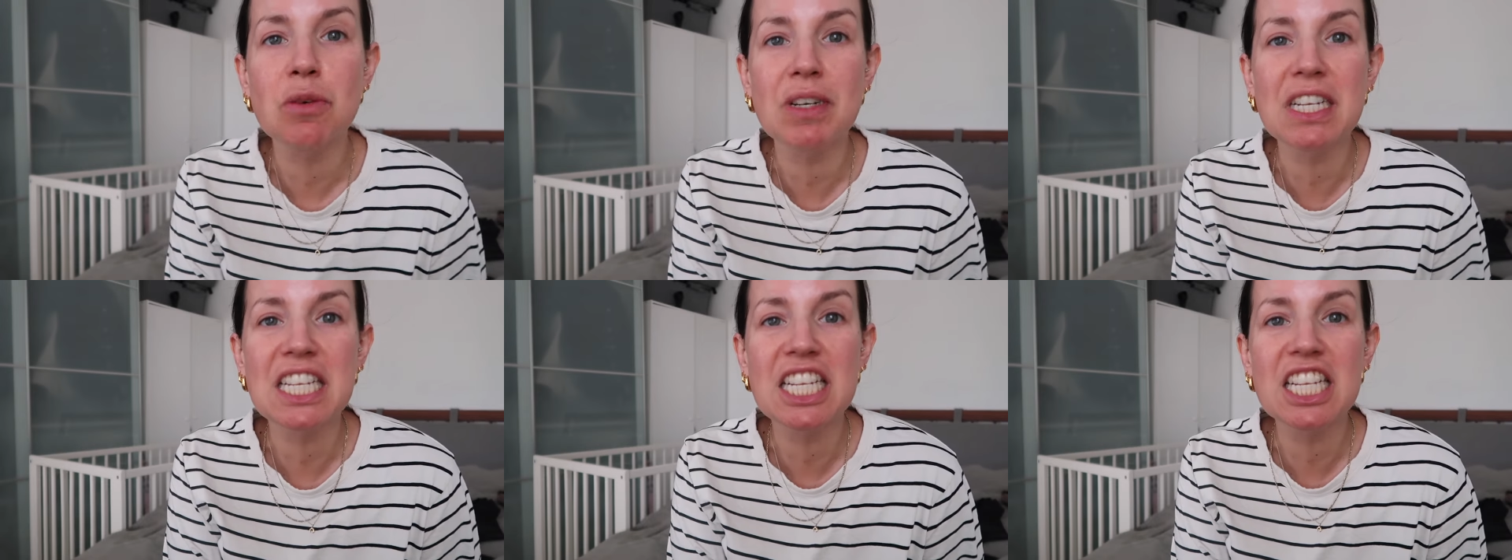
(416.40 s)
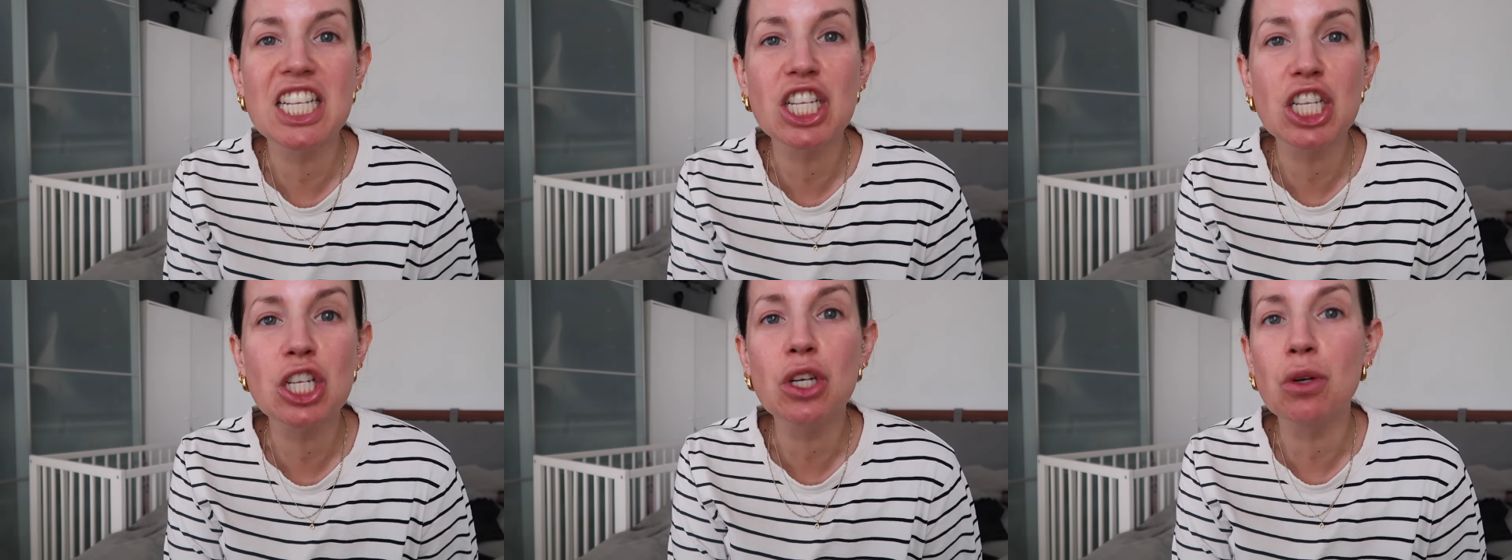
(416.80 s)
God, my teeth
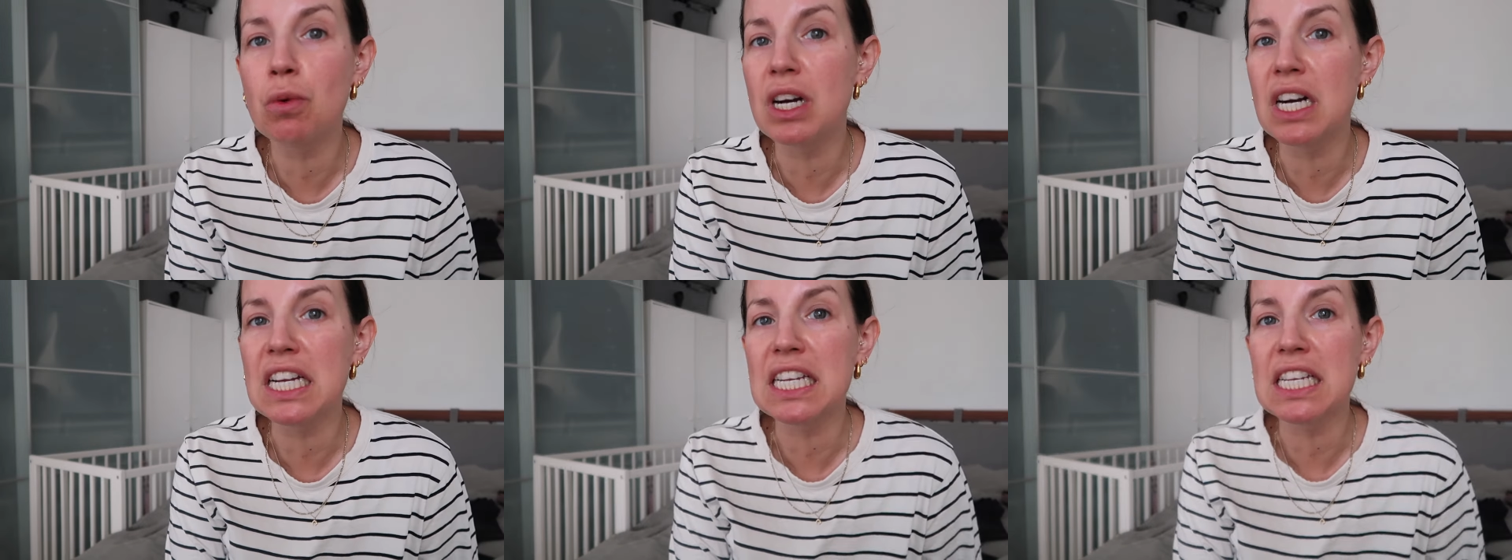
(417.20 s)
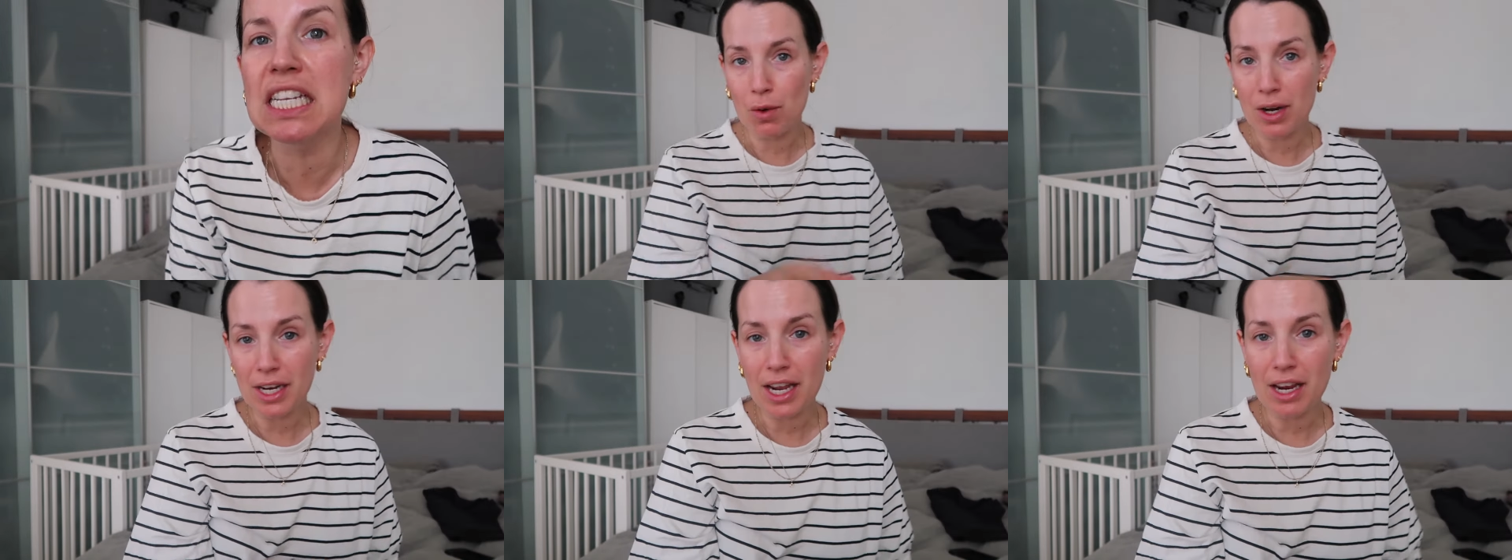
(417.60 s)
do look white.
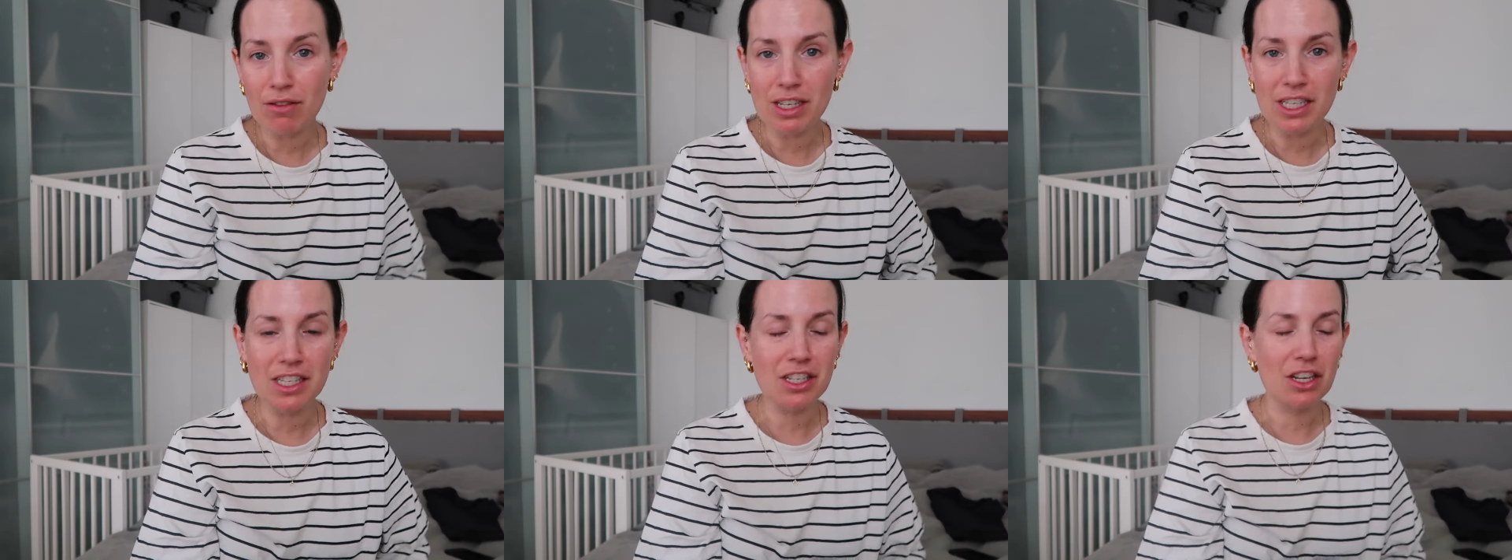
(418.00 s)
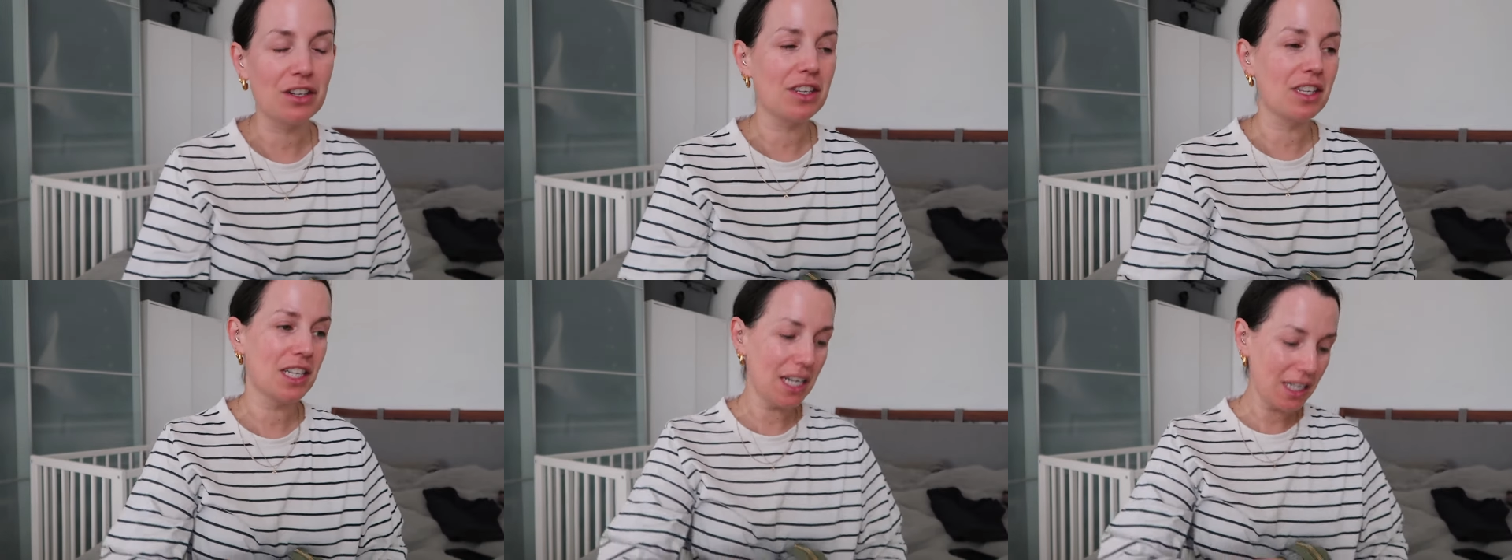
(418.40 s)
We're getting ready to go
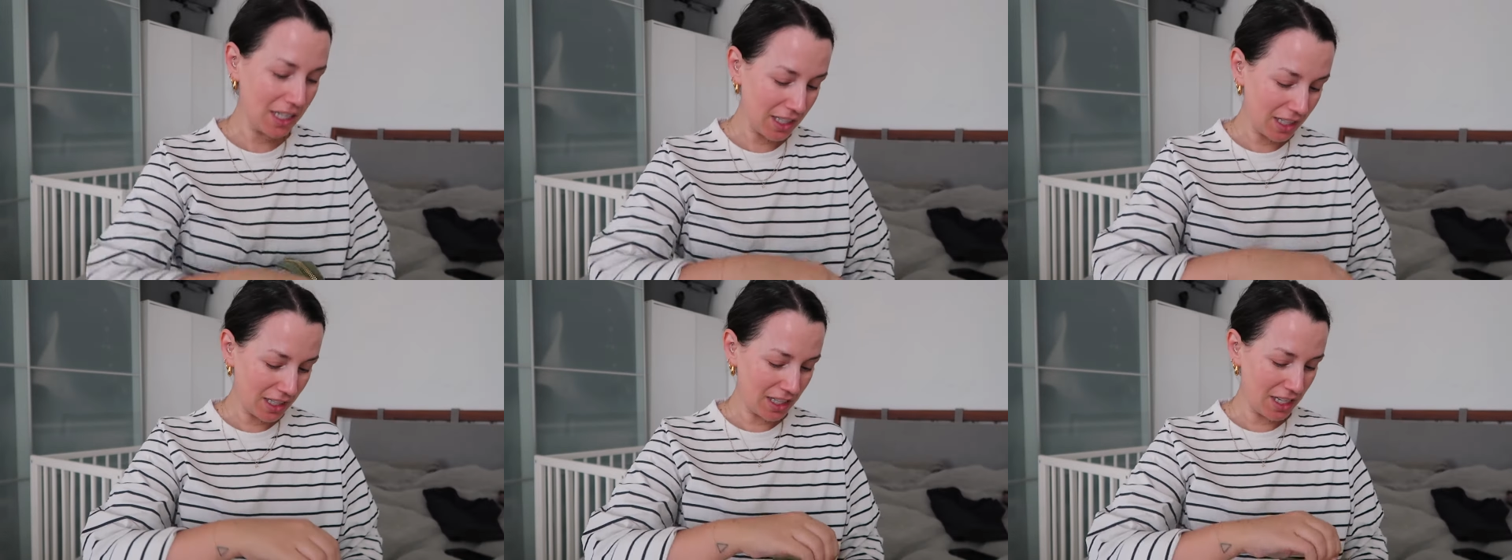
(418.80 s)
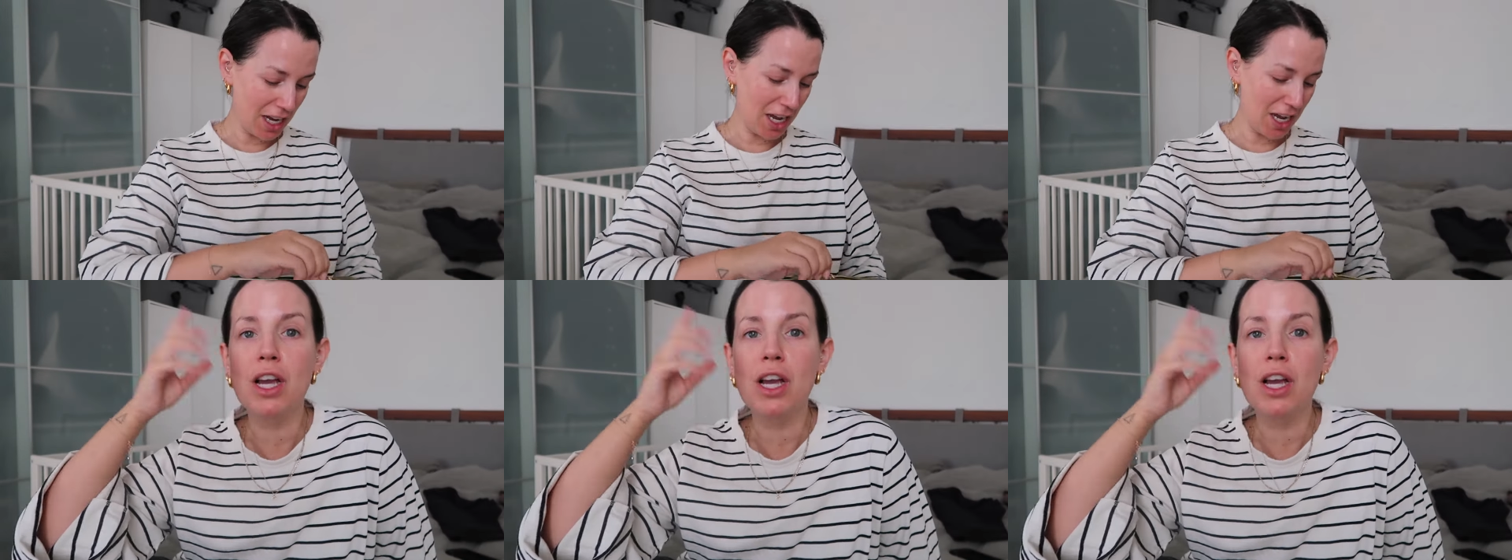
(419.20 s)
to the dentist today.